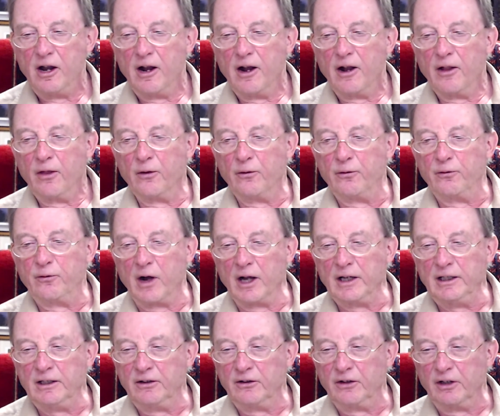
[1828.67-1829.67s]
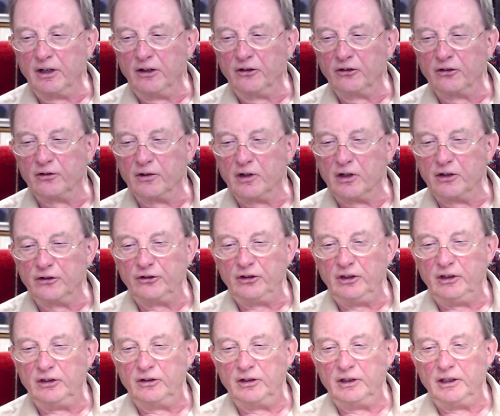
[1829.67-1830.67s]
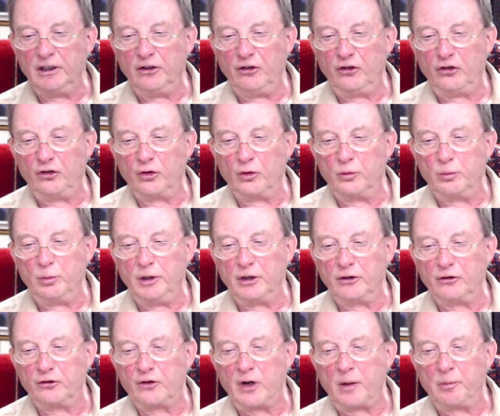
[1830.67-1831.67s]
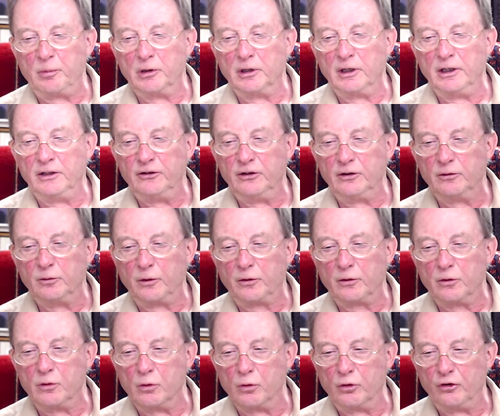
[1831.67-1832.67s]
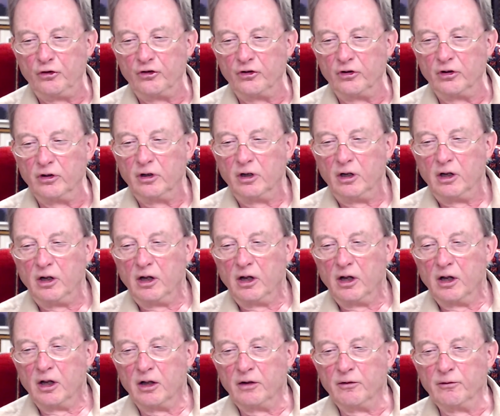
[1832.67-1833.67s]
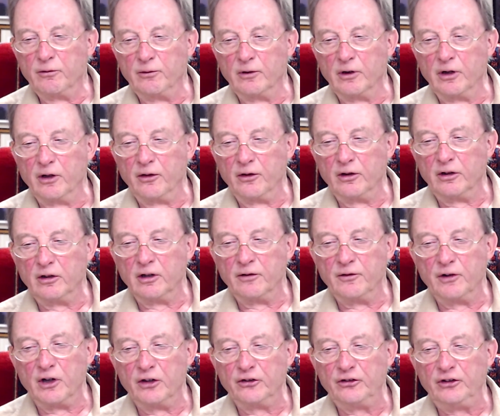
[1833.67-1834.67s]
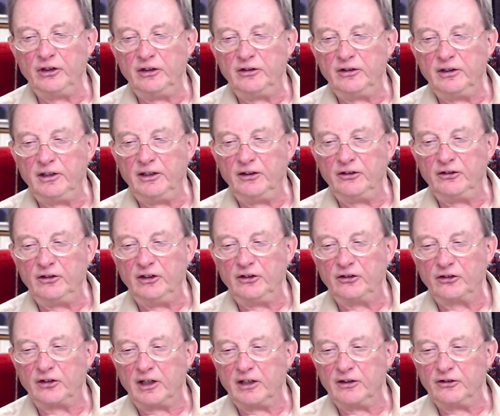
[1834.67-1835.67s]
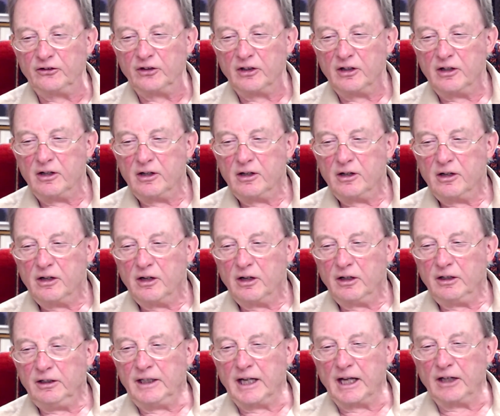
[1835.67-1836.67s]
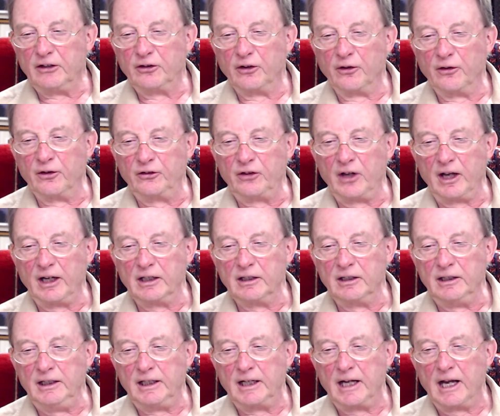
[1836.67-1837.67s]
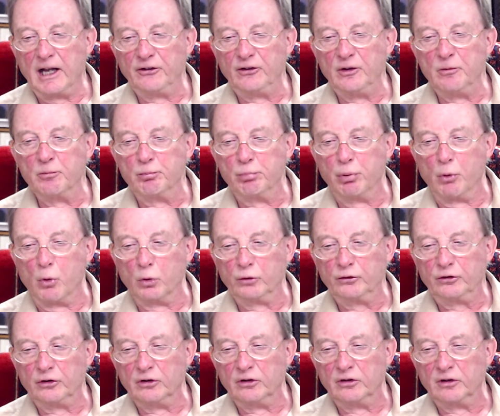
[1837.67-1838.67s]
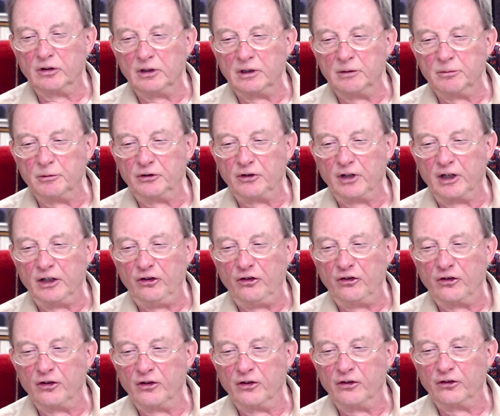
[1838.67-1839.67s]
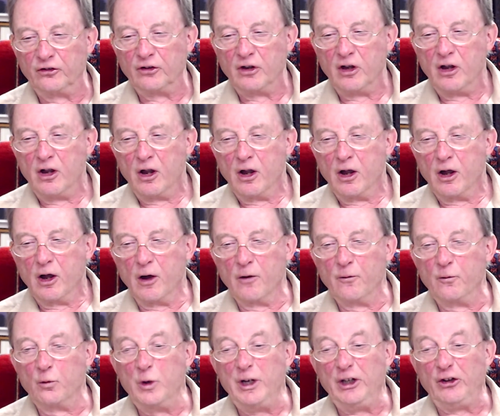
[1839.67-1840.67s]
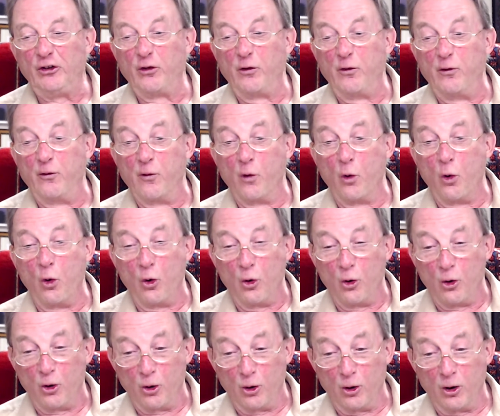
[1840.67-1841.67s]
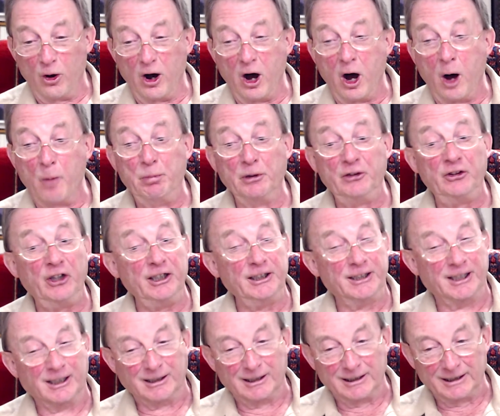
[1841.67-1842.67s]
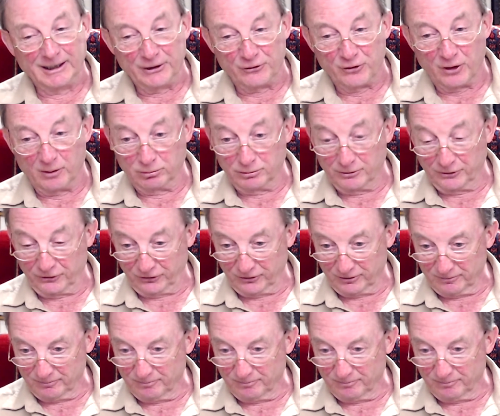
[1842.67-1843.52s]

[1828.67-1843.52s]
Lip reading: The findings of RCTs should be extrapolated with caution. And further of RCTs, he says, yet the technique has important limitations, of which 4 are particularly troublesome.